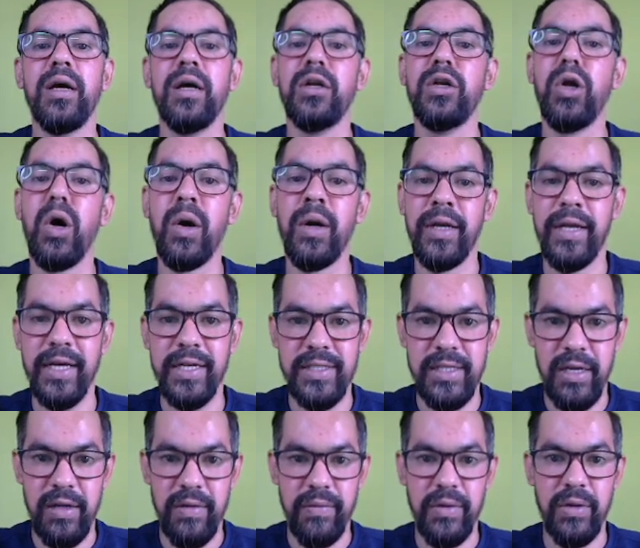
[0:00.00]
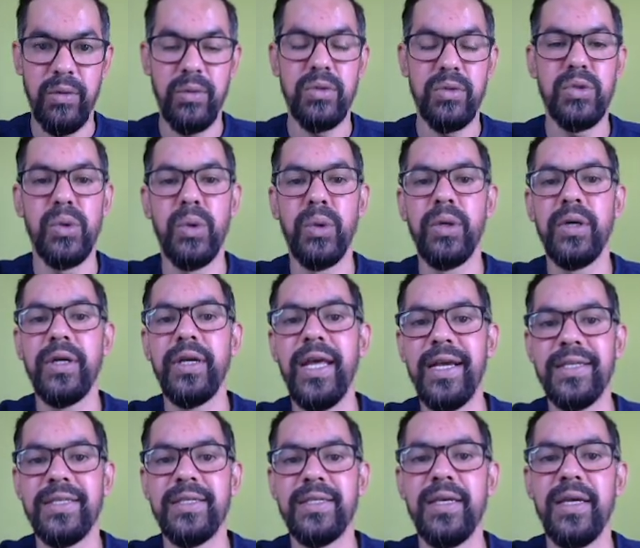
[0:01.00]
non-tax revenue. So
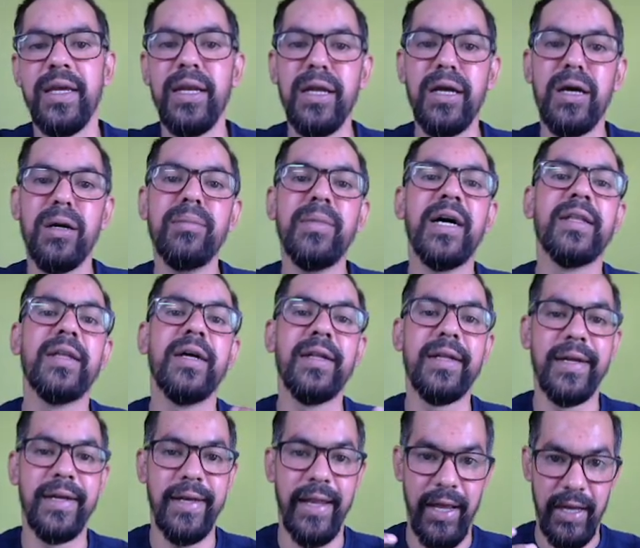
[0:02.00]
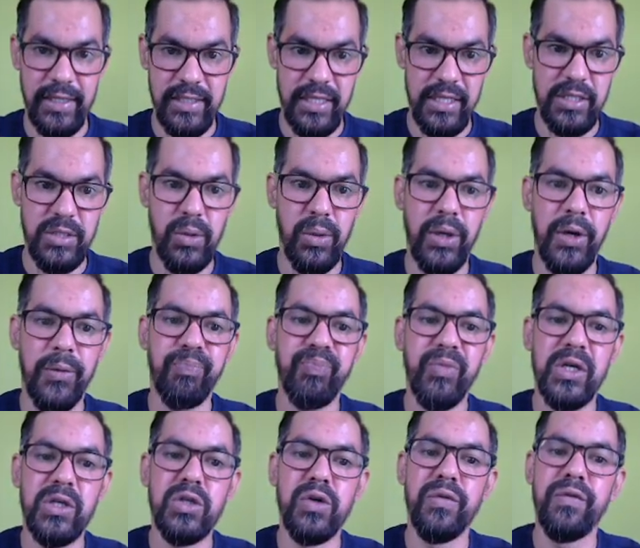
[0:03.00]
tax income other than taxes. Okay,
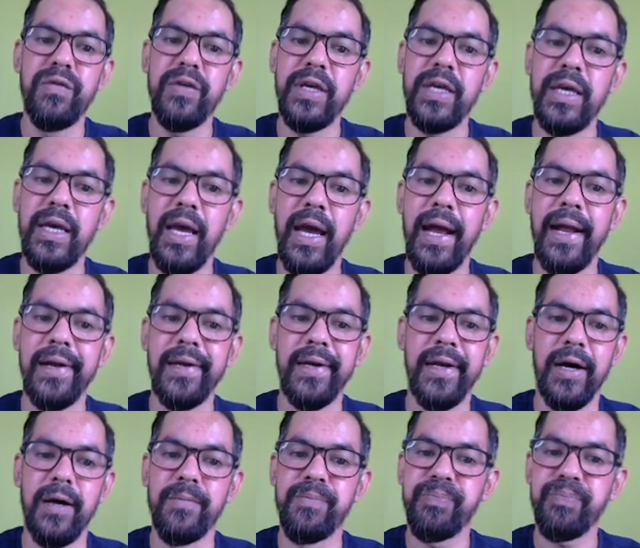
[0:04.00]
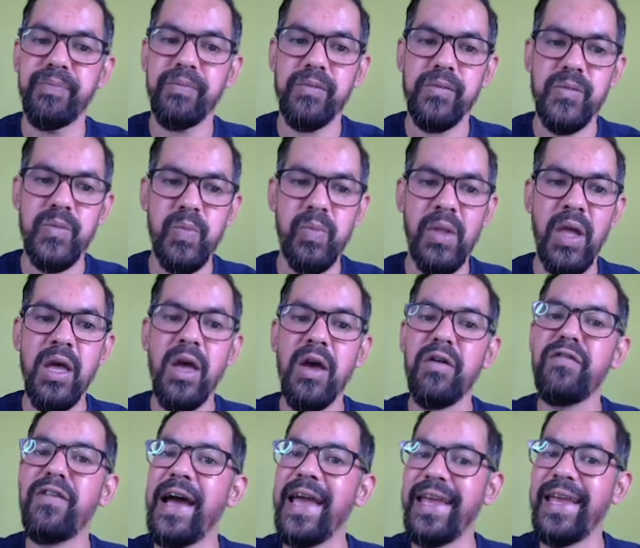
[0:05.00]
so fee and
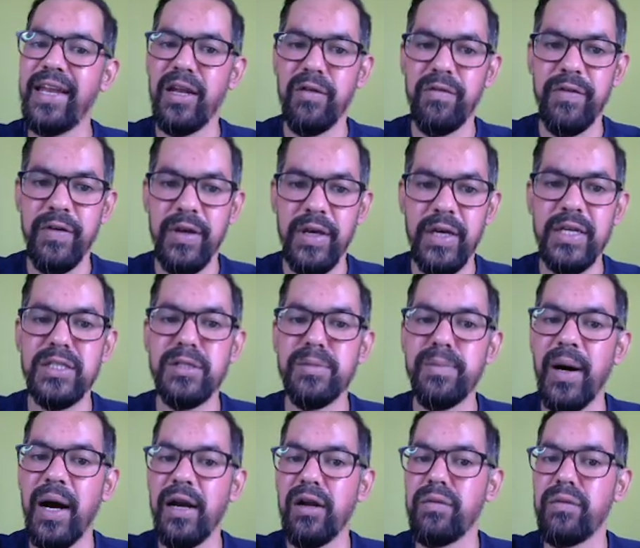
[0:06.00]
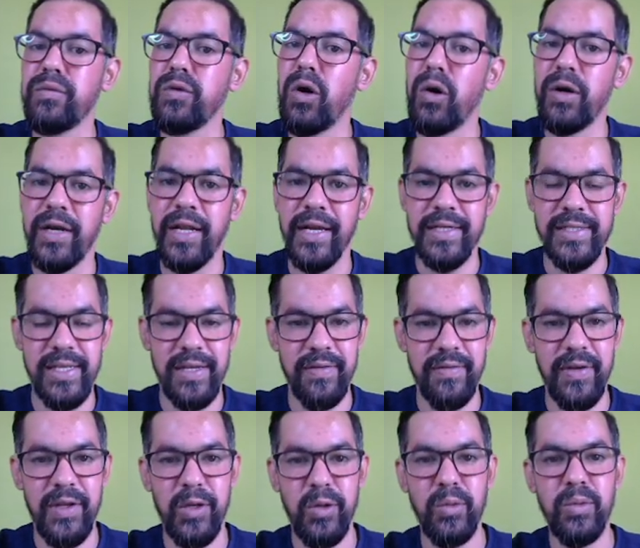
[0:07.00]
fine and fee is part of non-tax
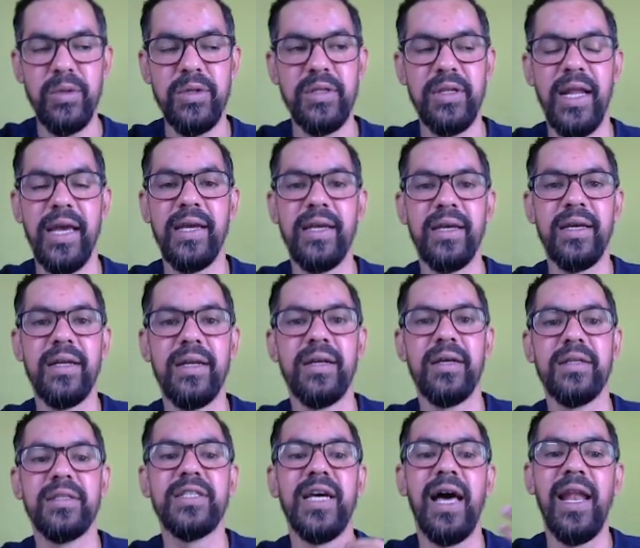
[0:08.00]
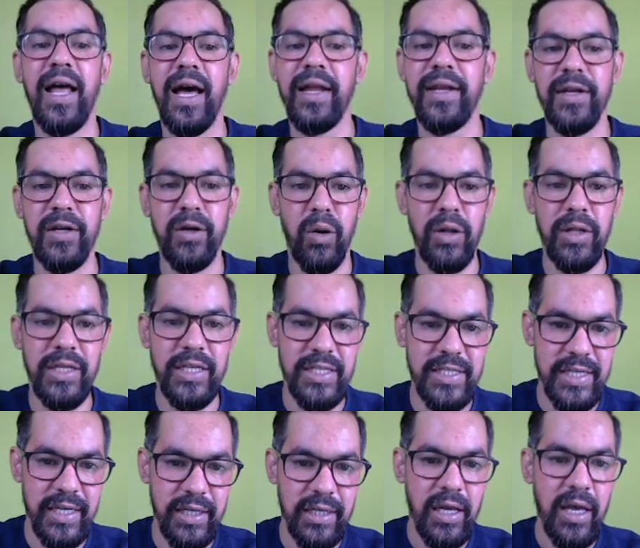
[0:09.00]
revenue, like challan and all these
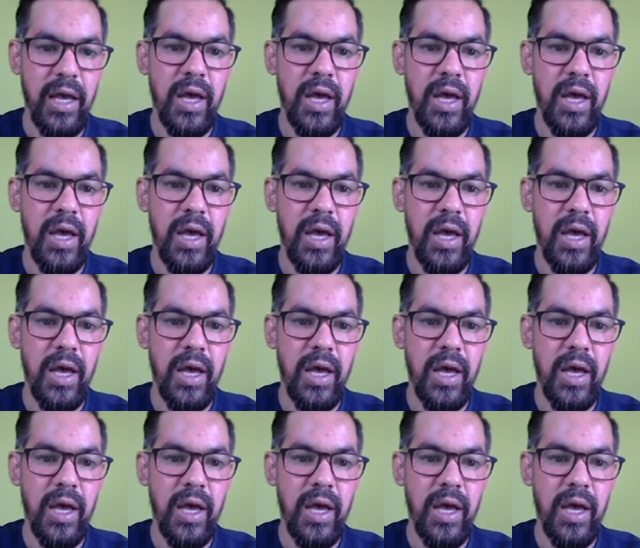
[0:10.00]
things.